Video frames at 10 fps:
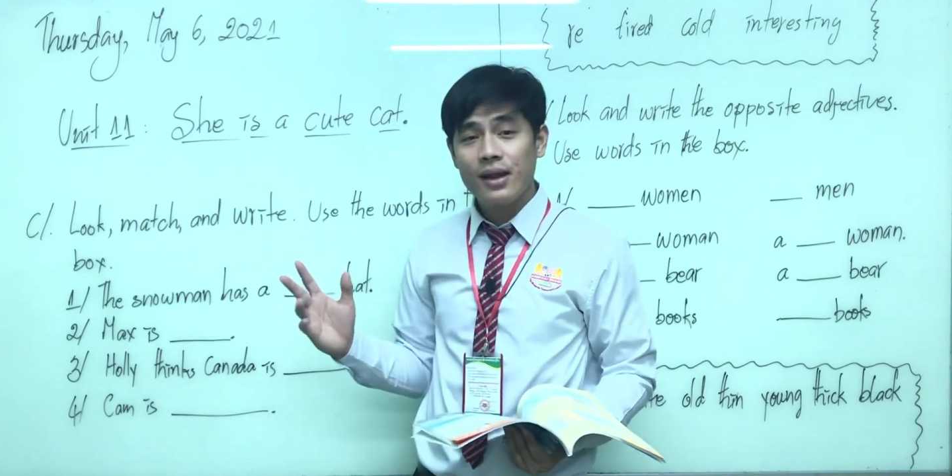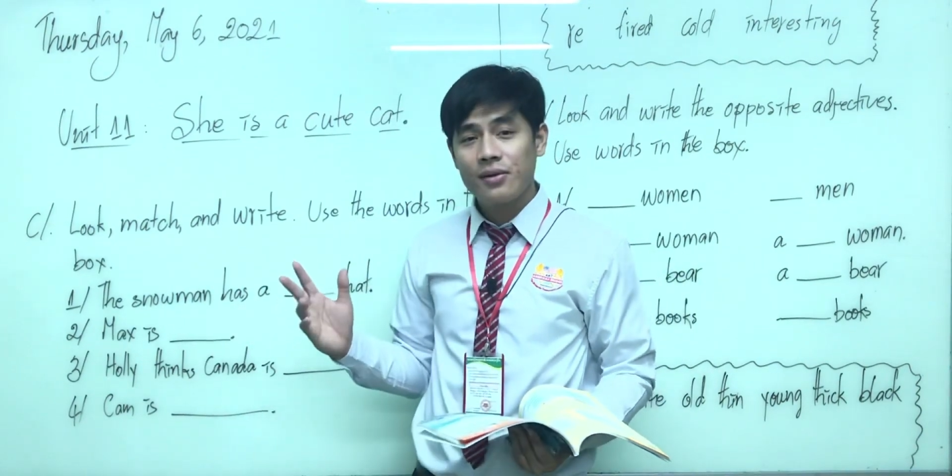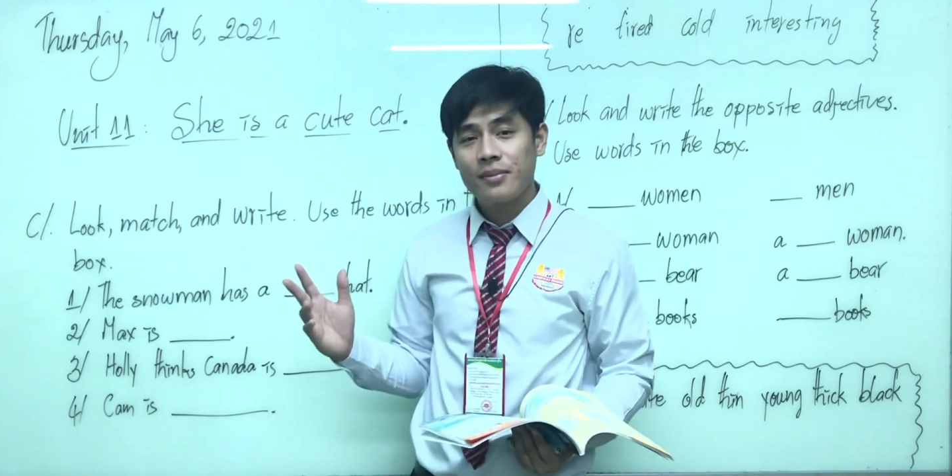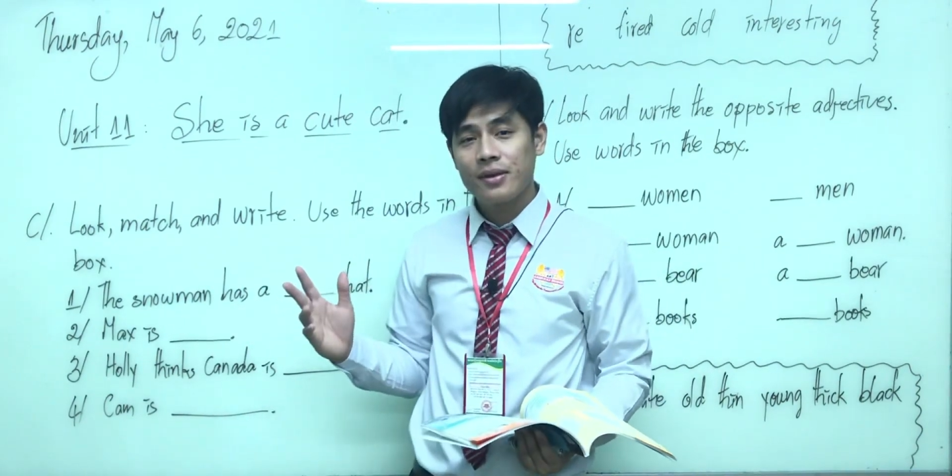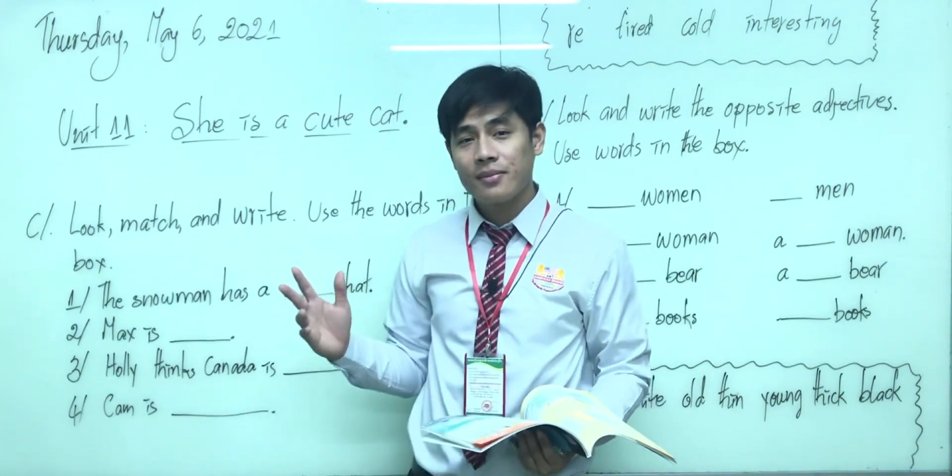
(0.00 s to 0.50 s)

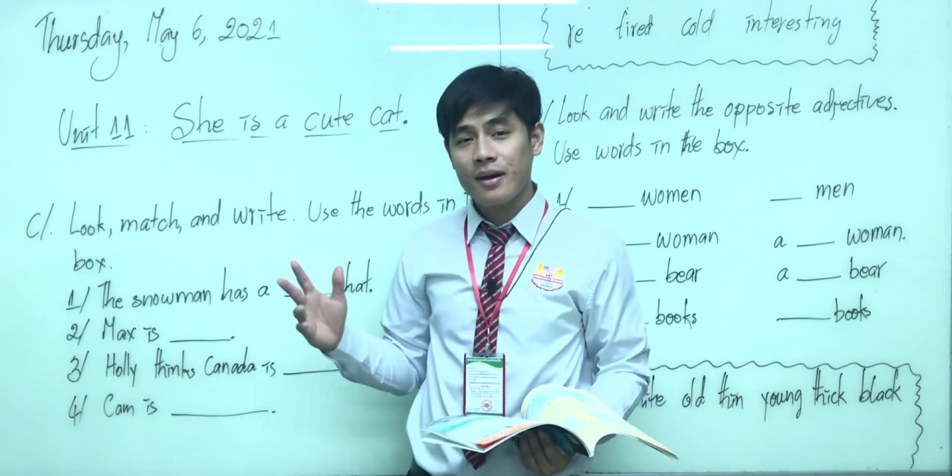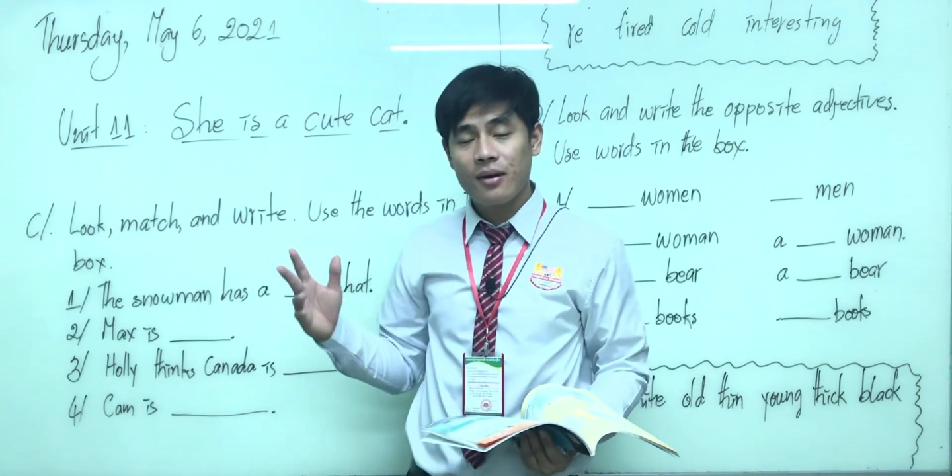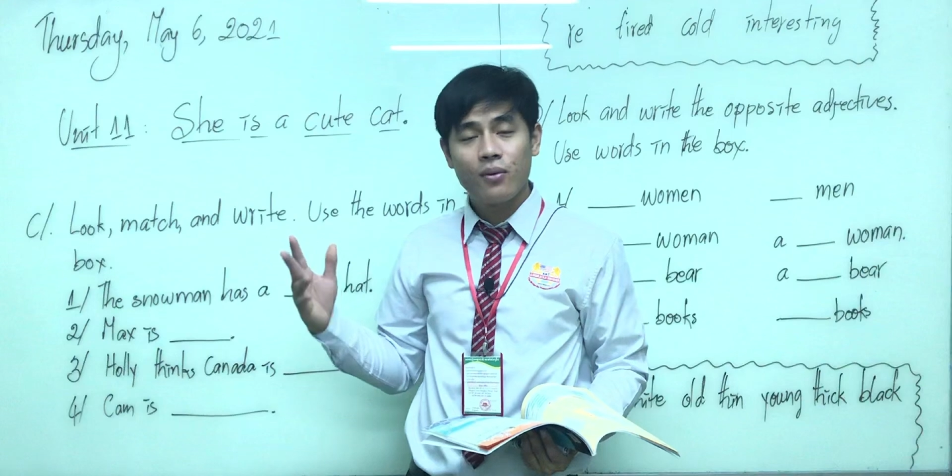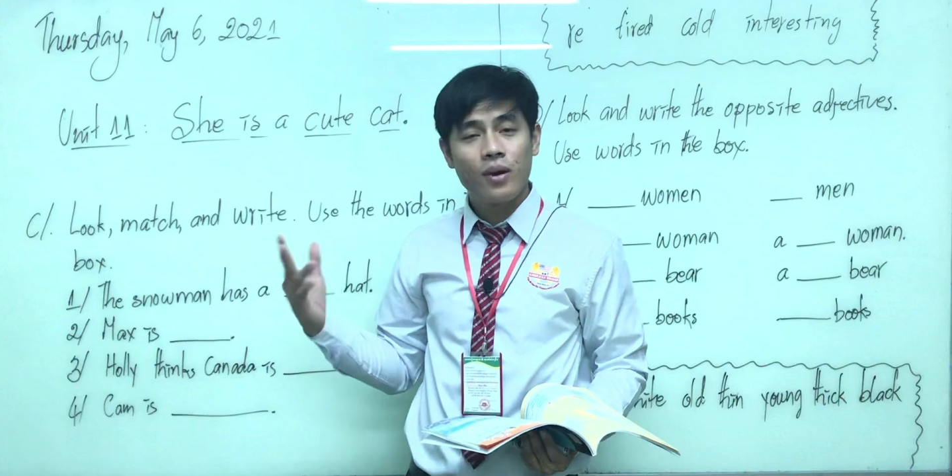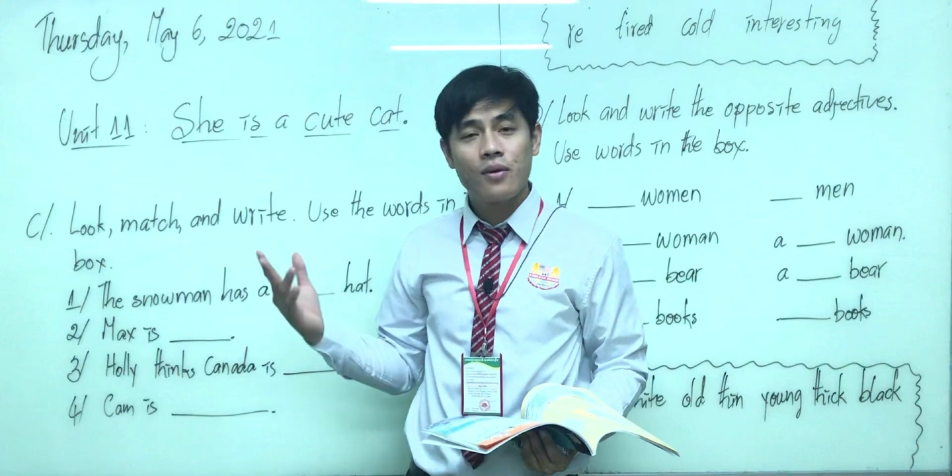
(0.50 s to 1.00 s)
little bit
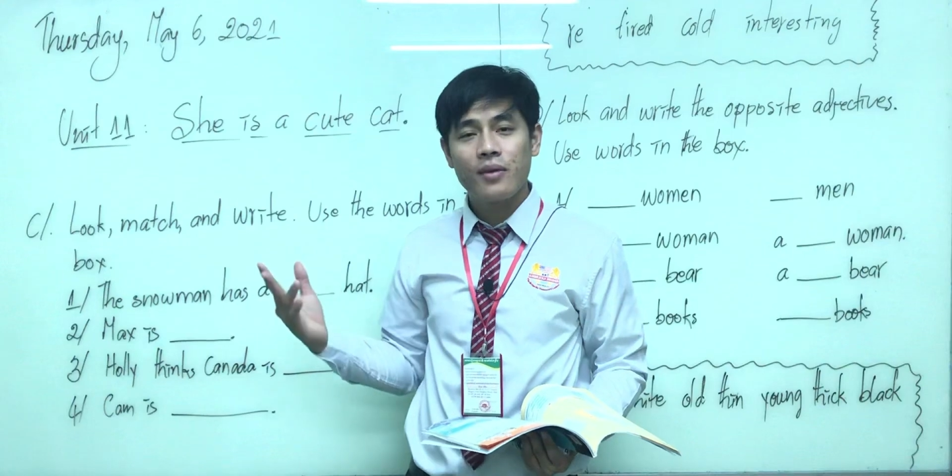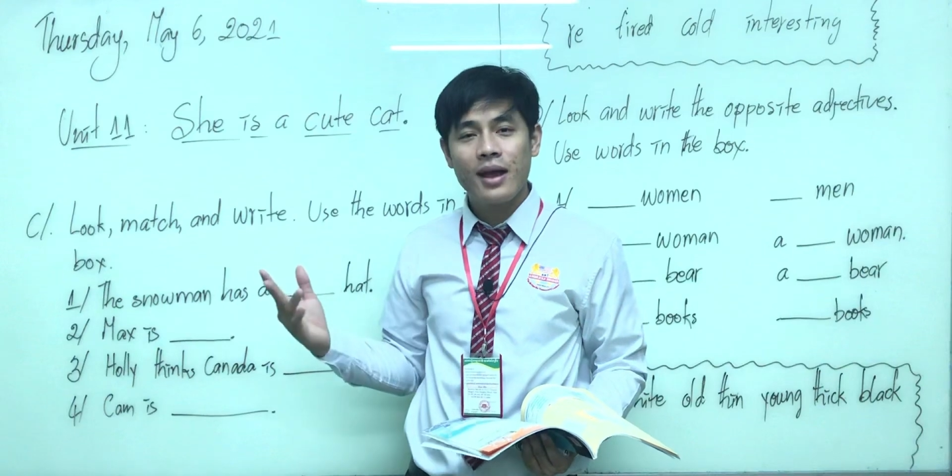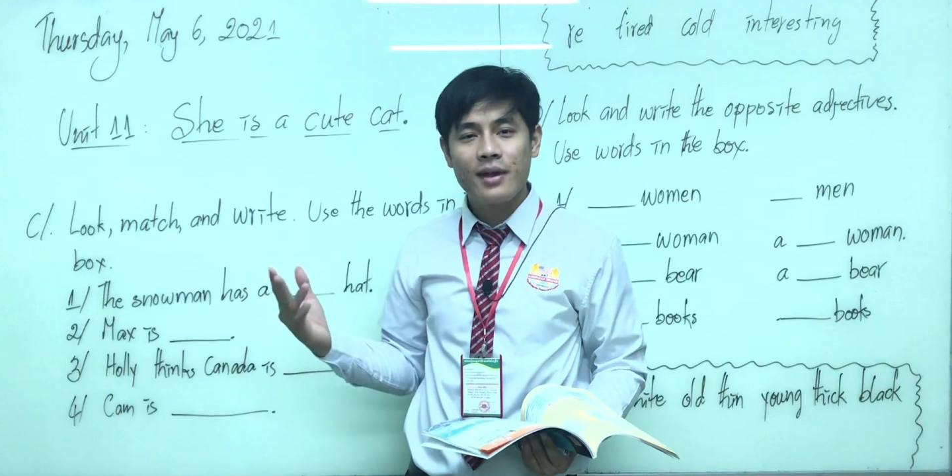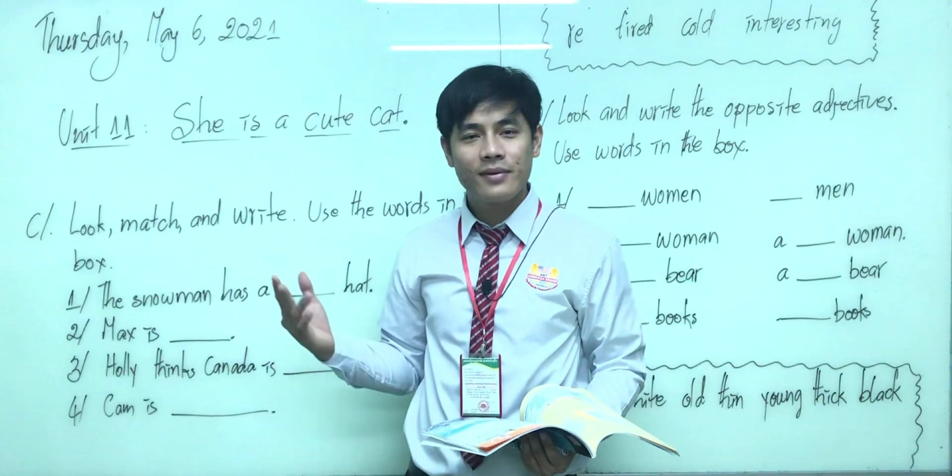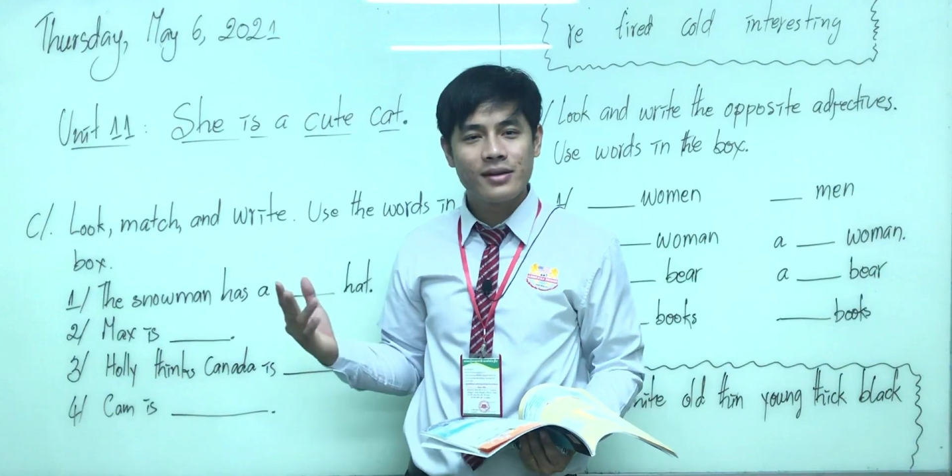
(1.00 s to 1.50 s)
about what we
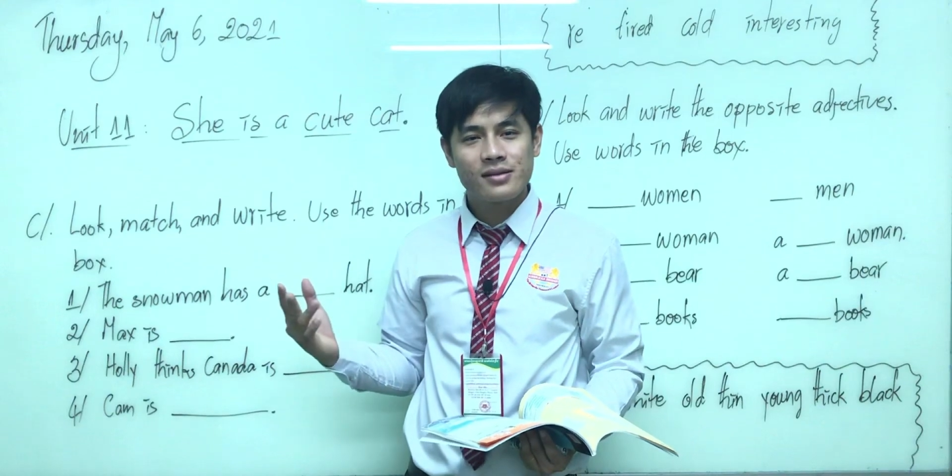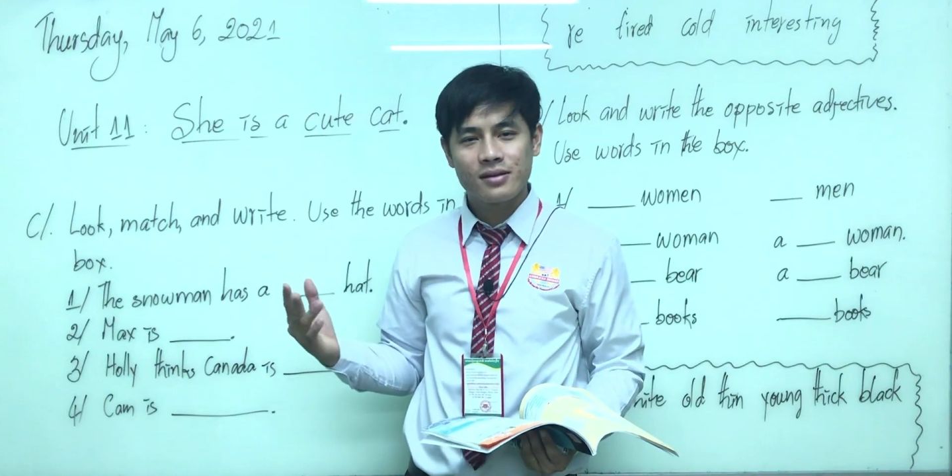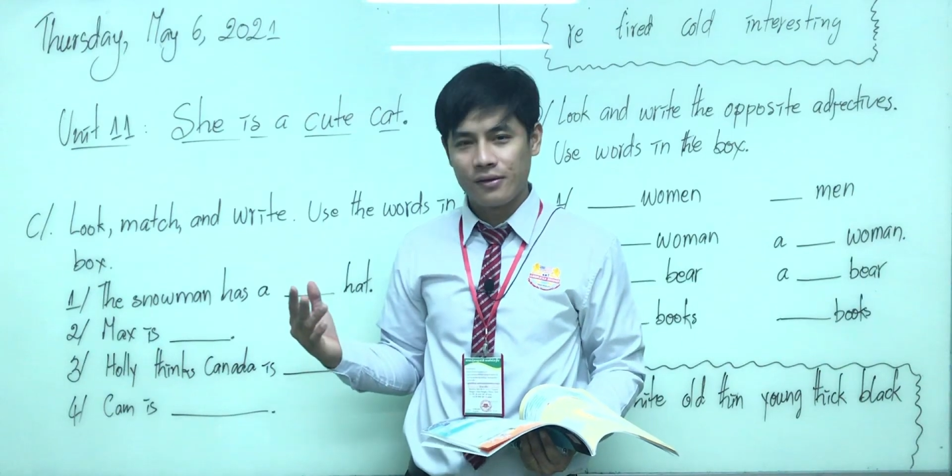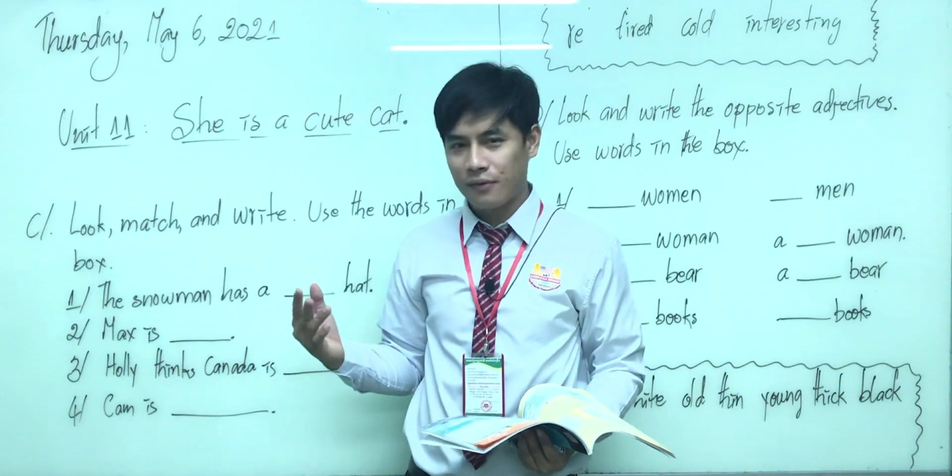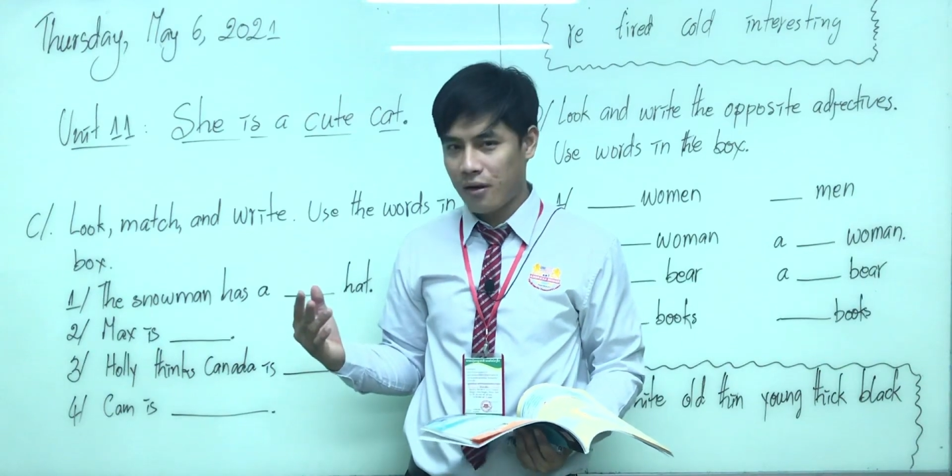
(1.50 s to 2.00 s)
have learned
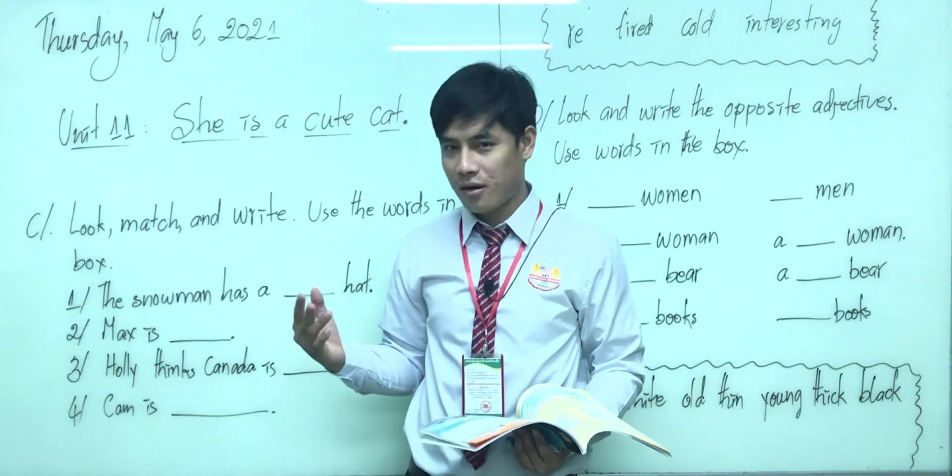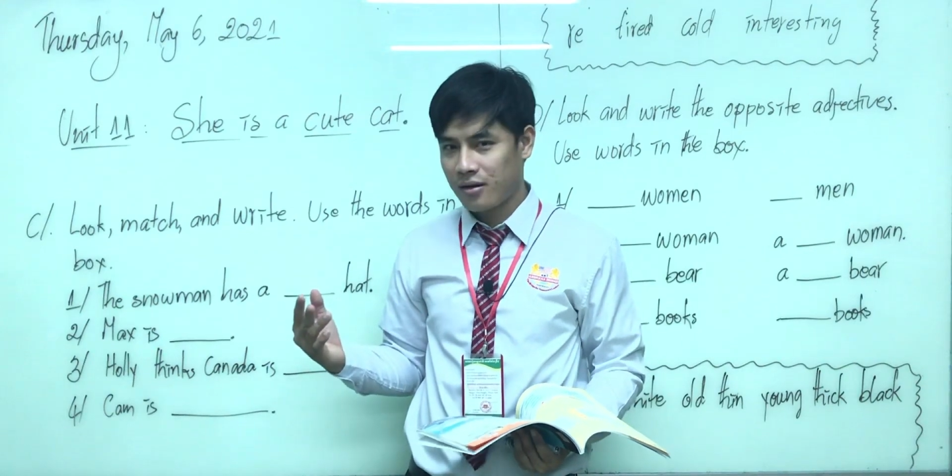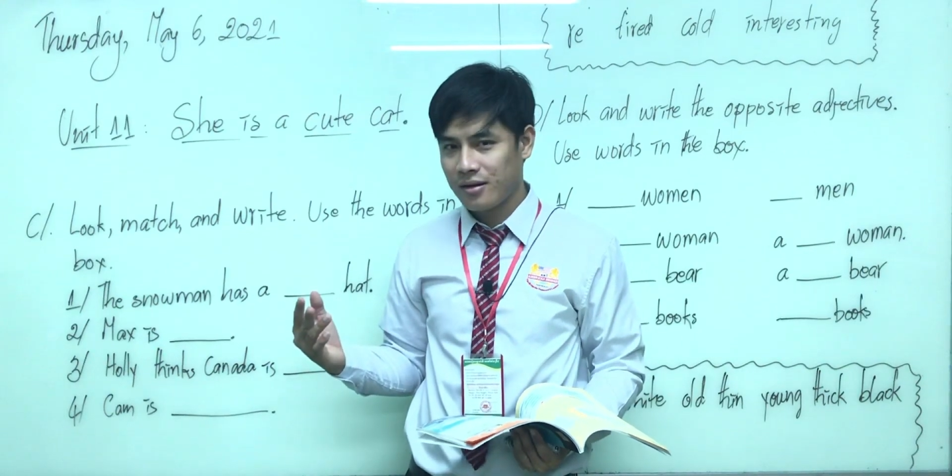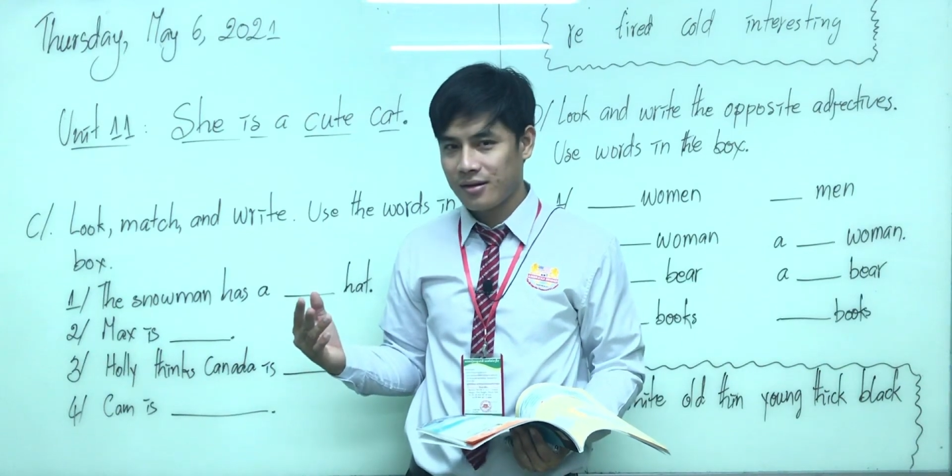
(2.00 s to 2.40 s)
so far.